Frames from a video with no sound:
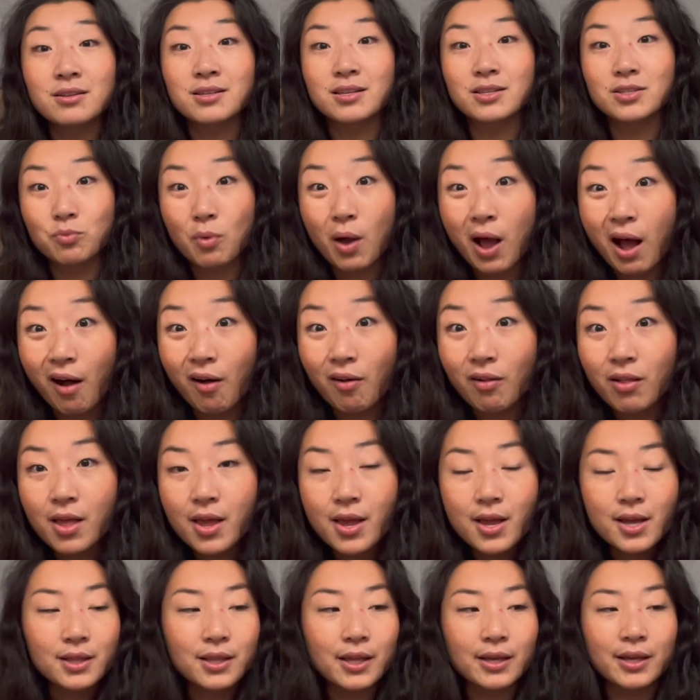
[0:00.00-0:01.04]
as well.
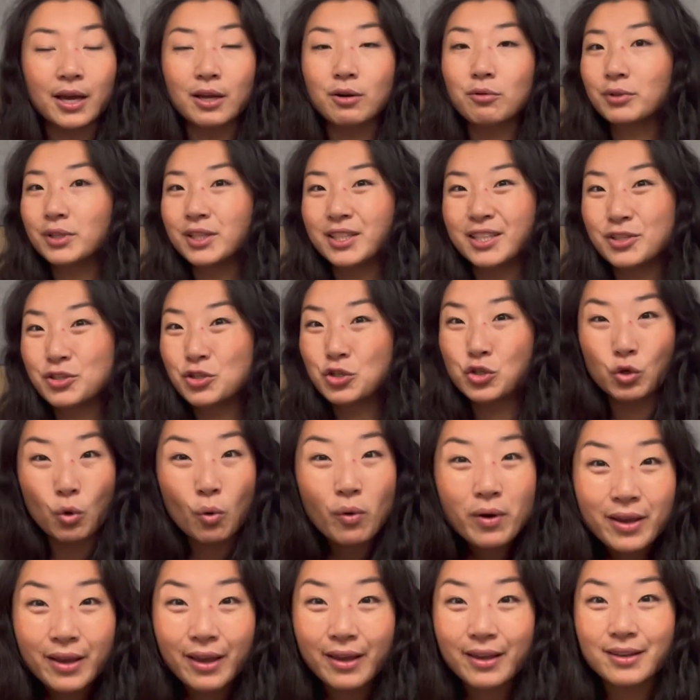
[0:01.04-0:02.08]
Like, I don't really enjoy
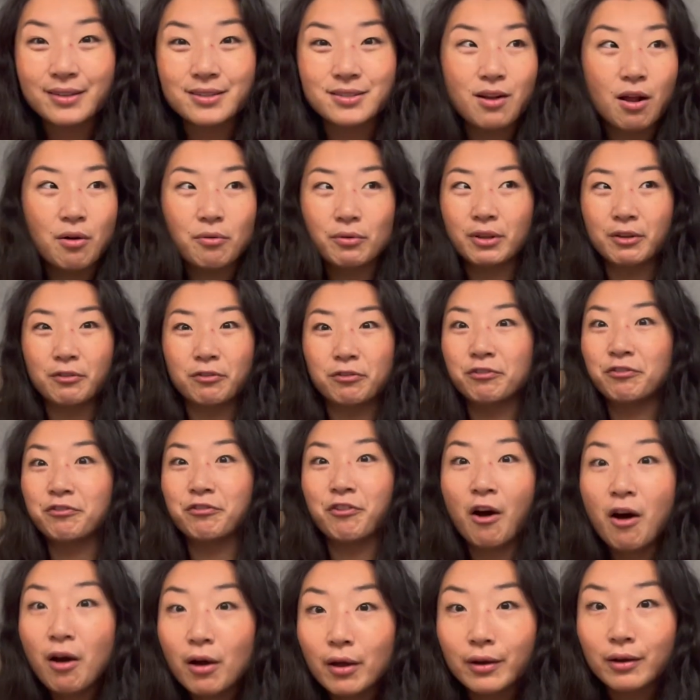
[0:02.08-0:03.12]
it, it's not really
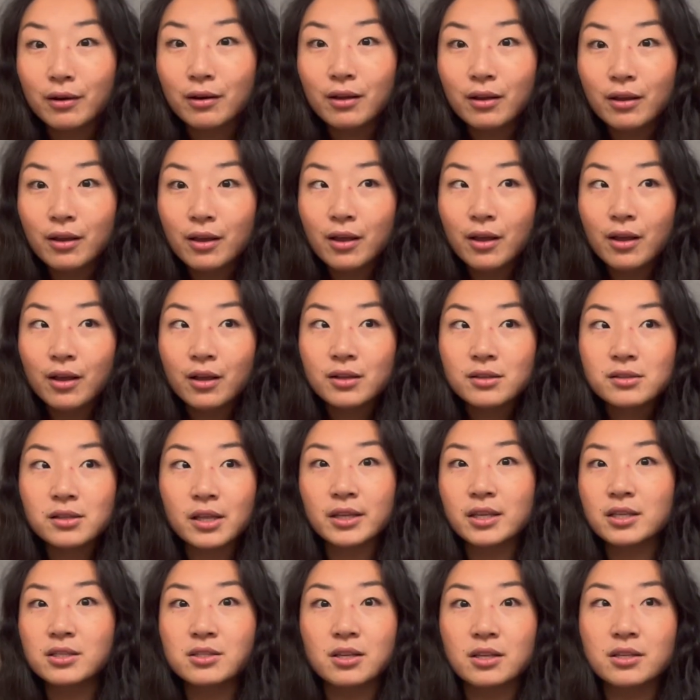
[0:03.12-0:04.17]
fun. Like
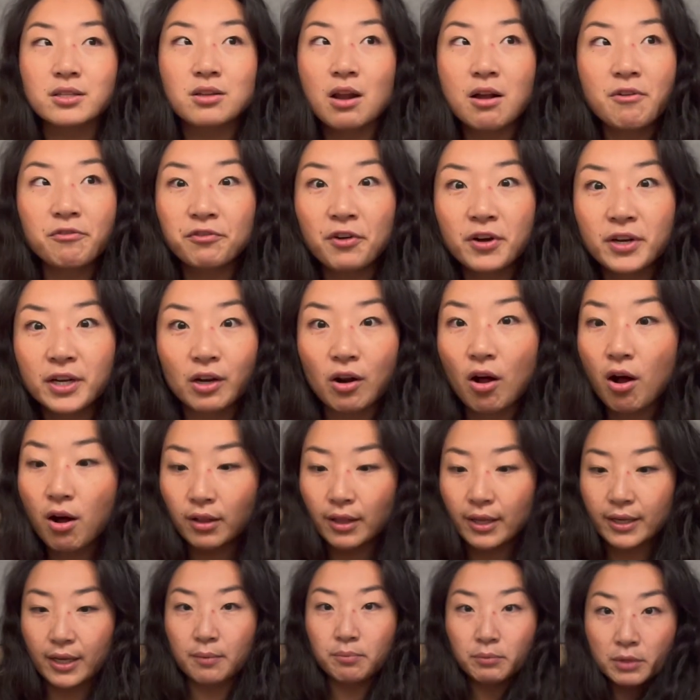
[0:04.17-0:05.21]
it's it's not fun at all.
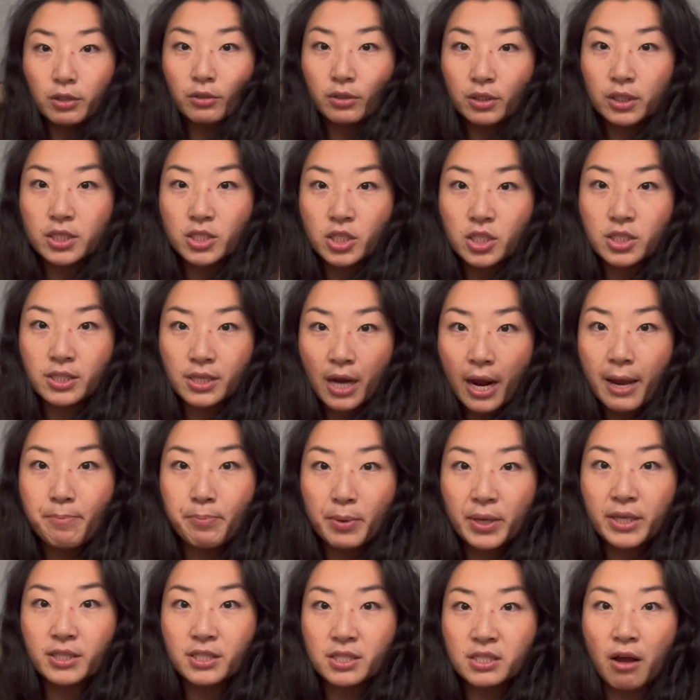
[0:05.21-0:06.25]
Like I'm literally just
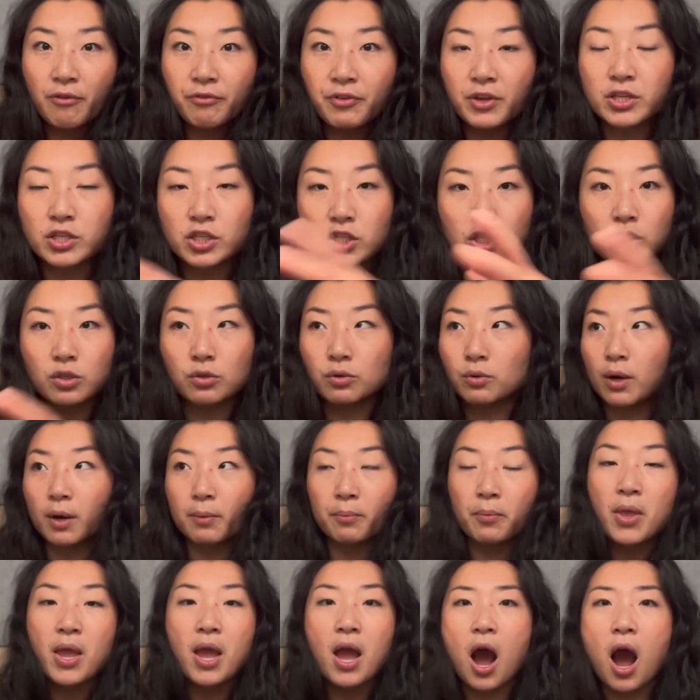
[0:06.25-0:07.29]
typing stuff into a.
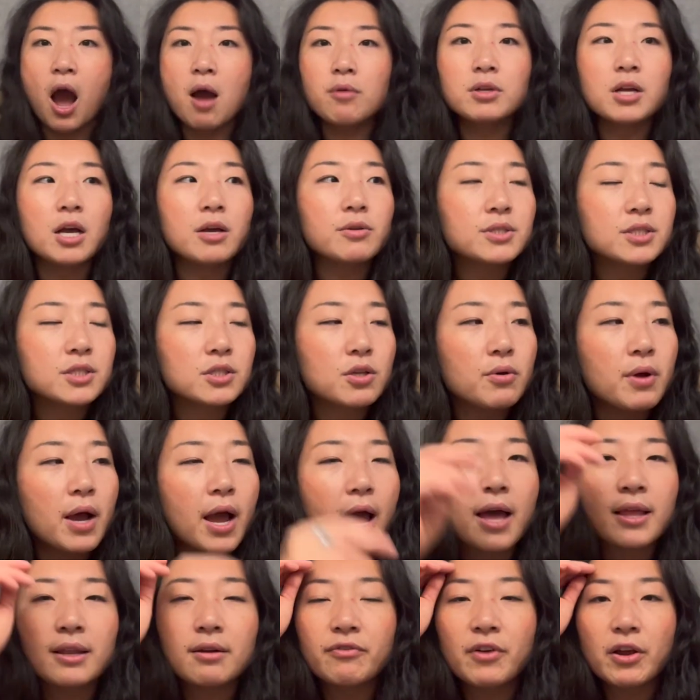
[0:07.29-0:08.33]
I, so
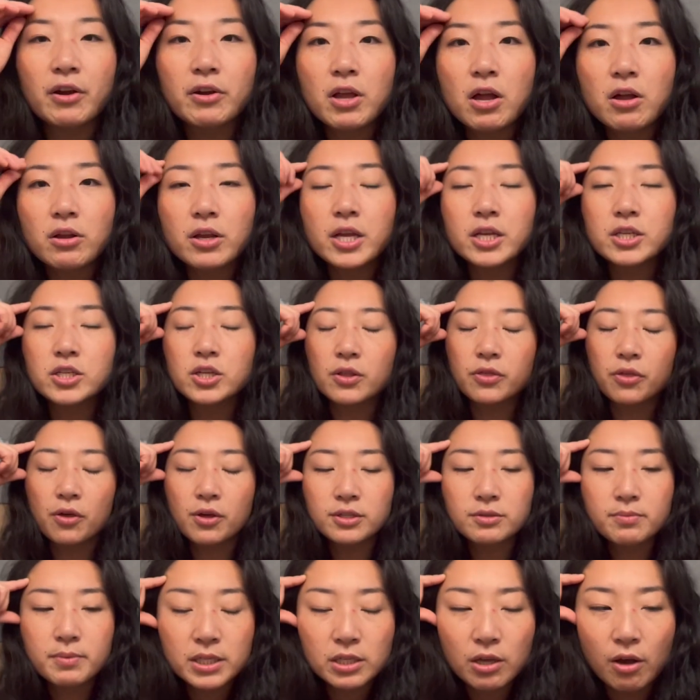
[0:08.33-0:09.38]
at a very young age, I thought
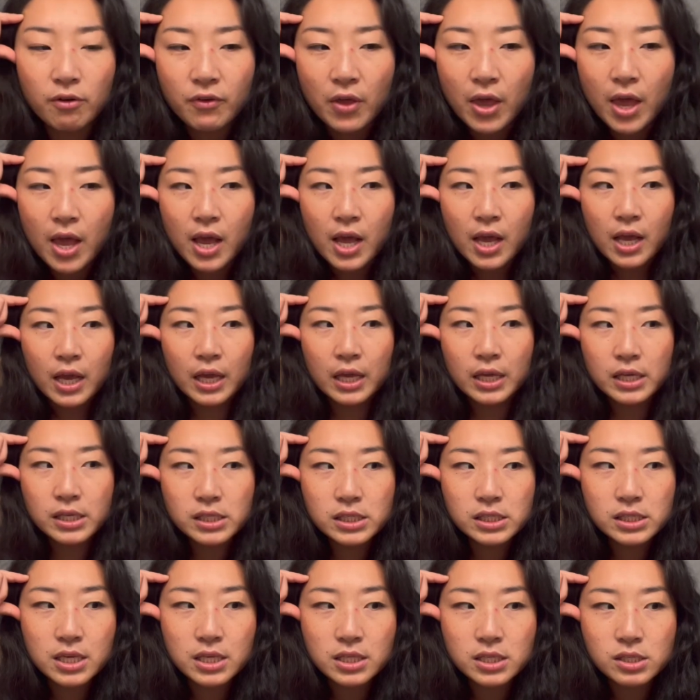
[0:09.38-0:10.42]
to myself,
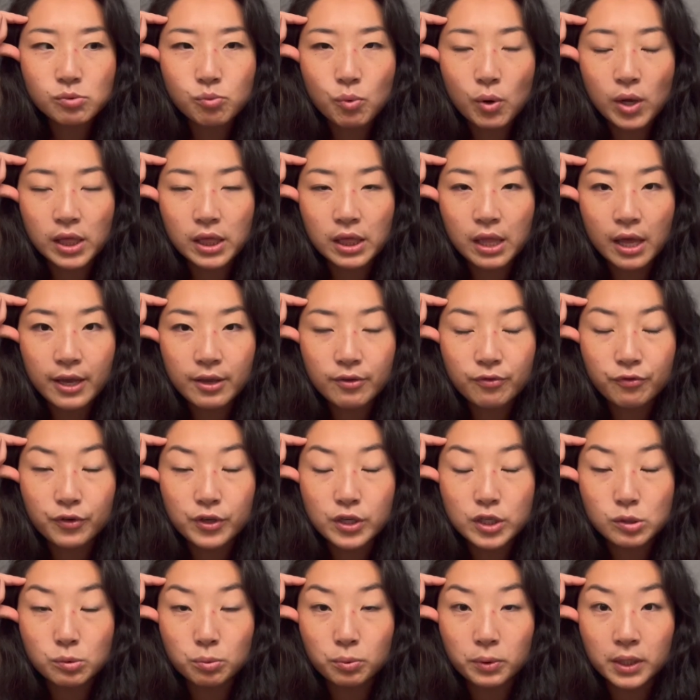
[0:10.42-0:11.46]
"Is this what life
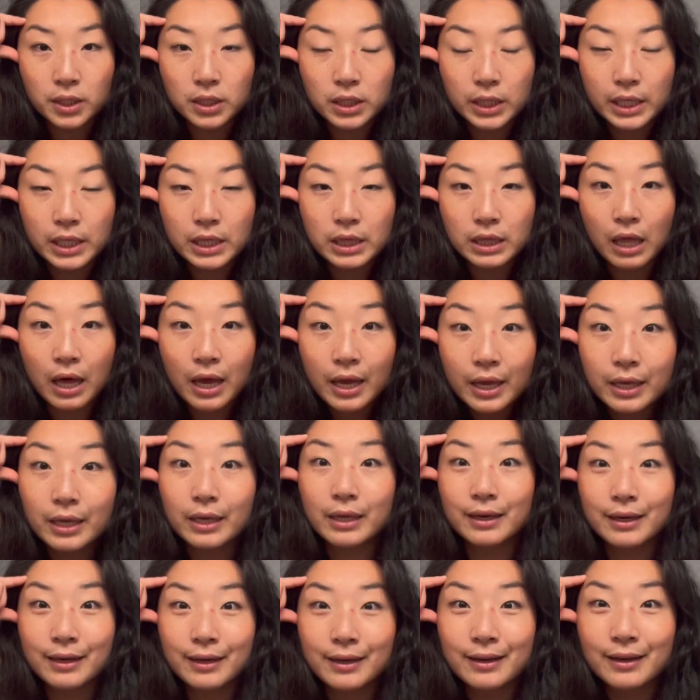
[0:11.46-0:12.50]
is really like?"